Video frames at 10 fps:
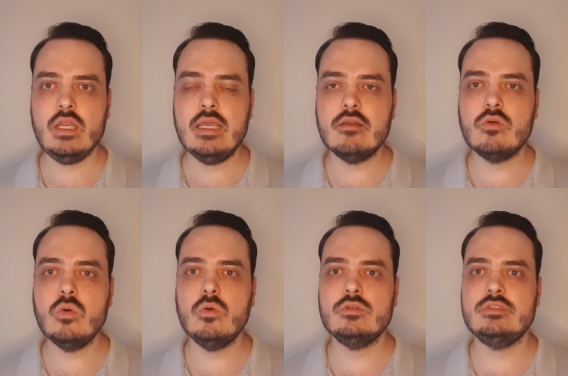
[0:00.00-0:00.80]
And of
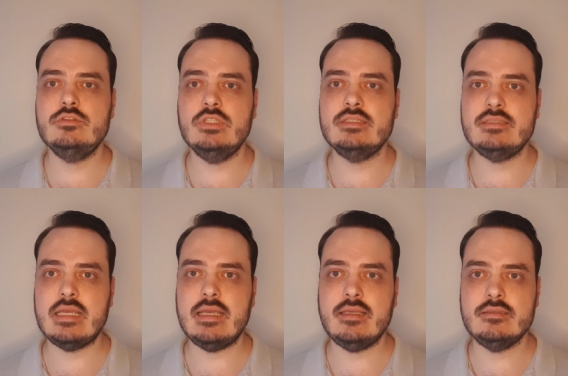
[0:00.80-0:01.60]
course, just
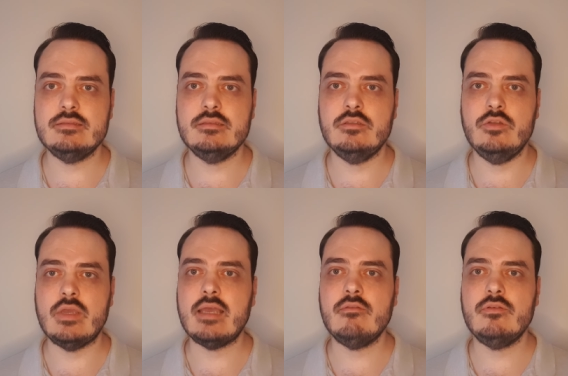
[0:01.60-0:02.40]
as you
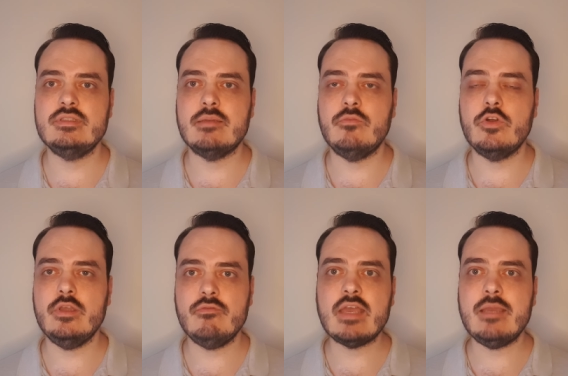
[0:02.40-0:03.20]
have some
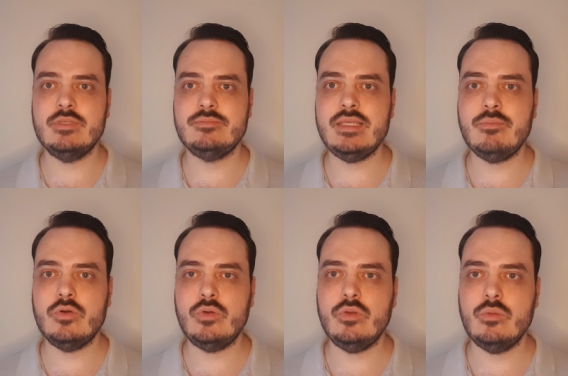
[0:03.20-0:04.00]
very famous
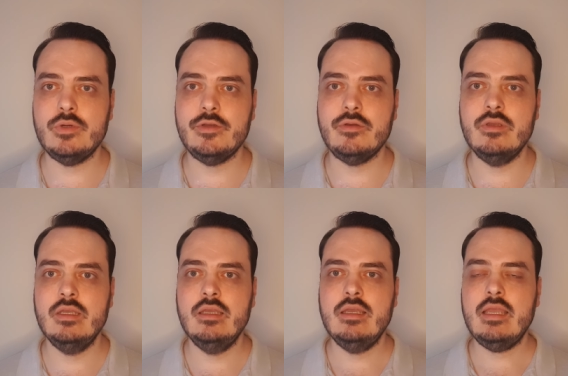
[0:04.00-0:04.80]
people who were
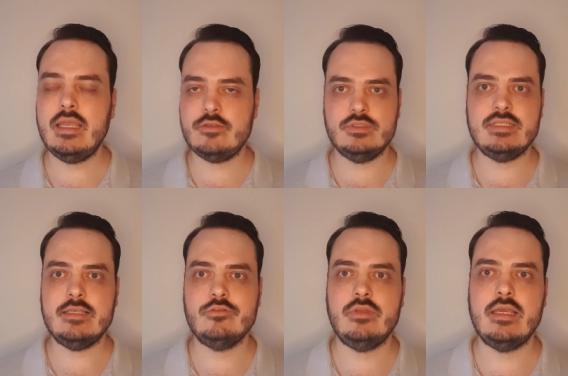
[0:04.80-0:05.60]

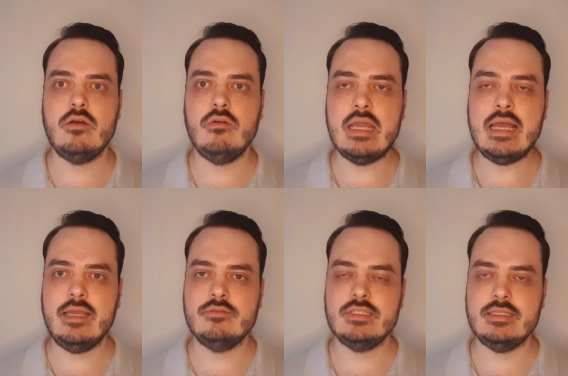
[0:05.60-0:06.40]
heterosexual their whole
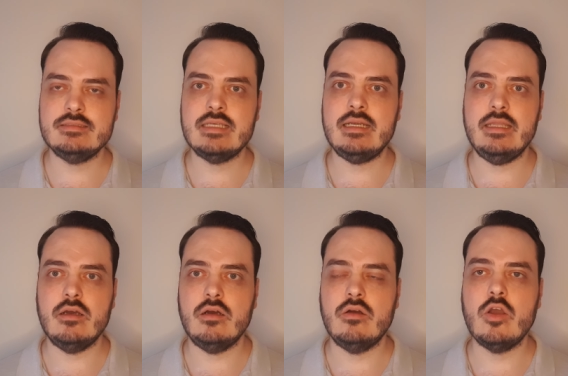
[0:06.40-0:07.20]
lives and then suddenly
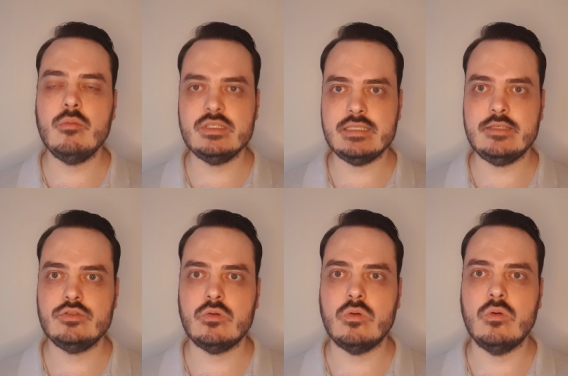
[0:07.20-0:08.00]
are
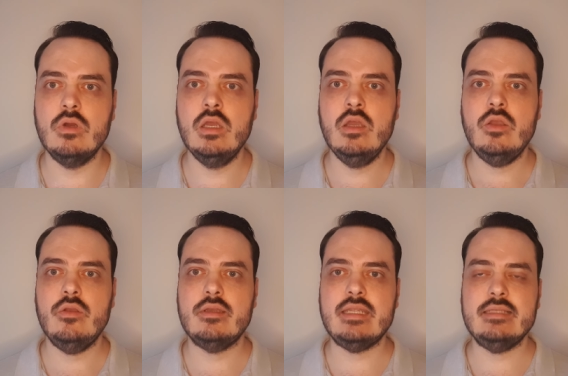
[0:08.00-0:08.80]
homosexual
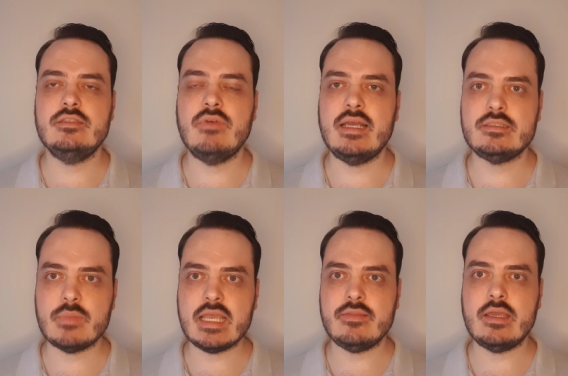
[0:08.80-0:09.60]
you identify as
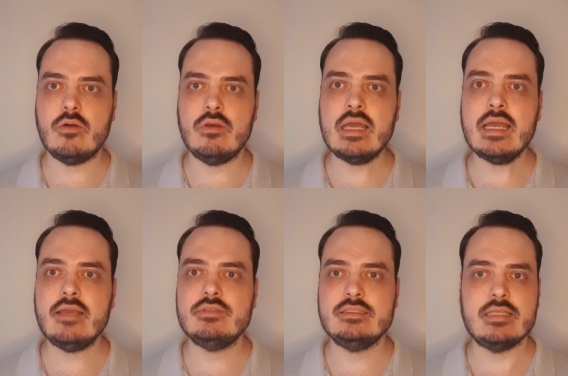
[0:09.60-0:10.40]
man their whole
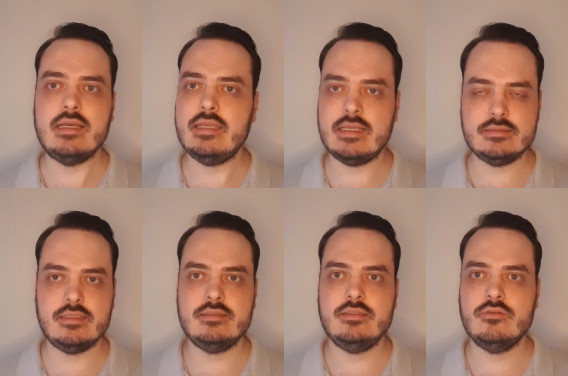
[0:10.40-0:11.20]
lives and suddenly at
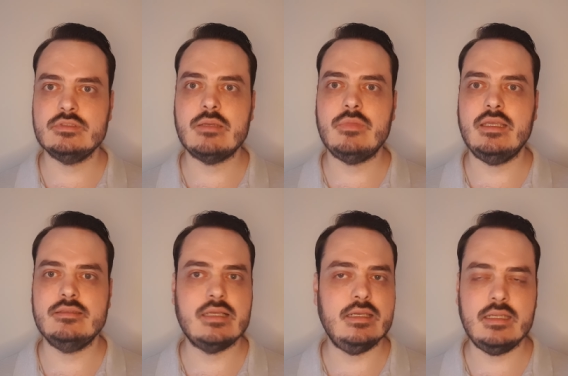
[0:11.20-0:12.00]
60 or something,
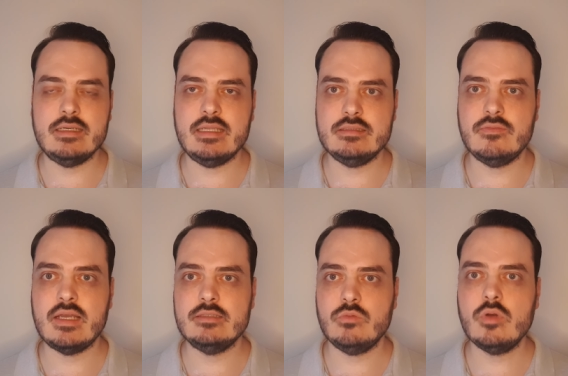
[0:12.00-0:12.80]
suddenly you identify
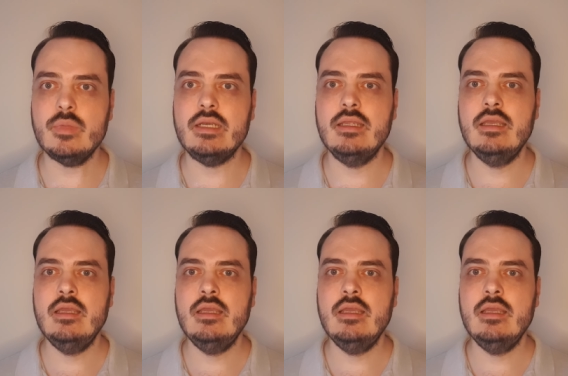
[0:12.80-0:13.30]
as woman.